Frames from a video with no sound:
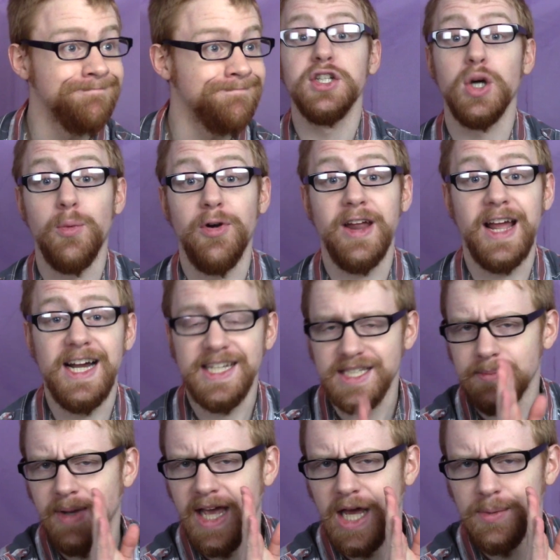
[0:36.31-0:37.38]
Don't worry,
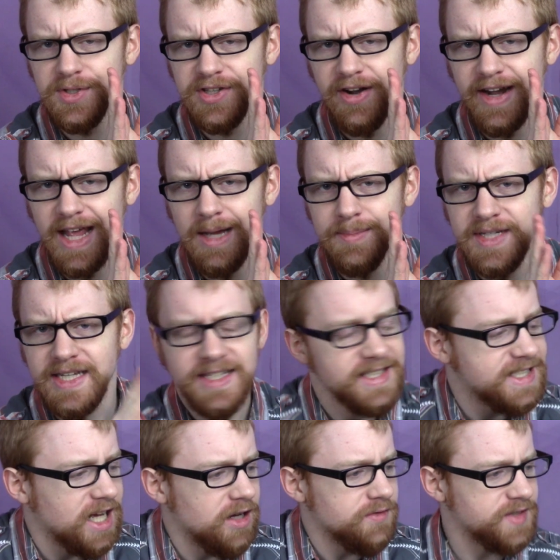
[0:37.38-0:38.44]
guys, my head was already empty.
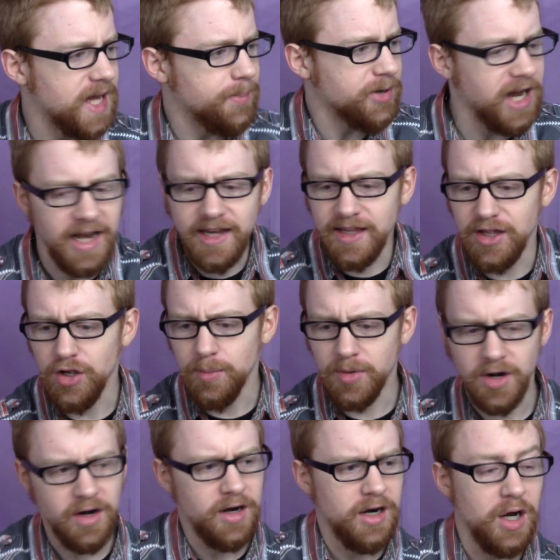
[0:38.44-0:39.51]
Self-deprecating
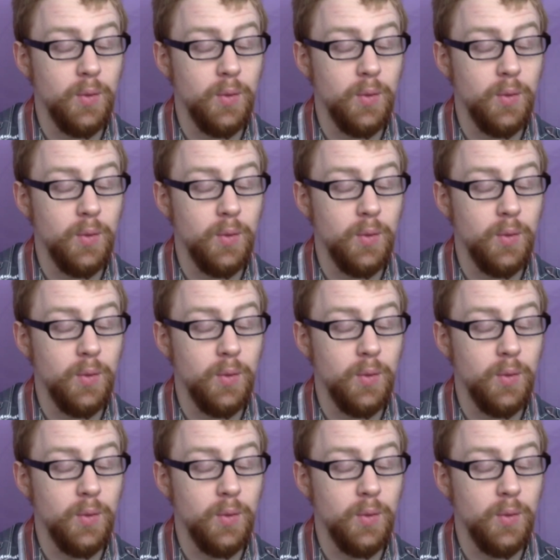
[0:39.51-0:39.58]
humor.